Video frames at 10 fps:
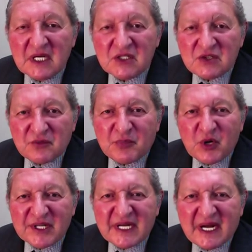to the
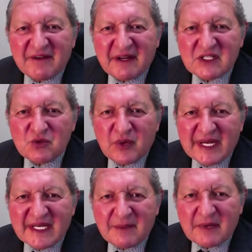point that I've had to
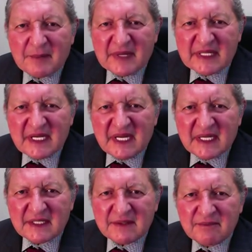wake them up at the end.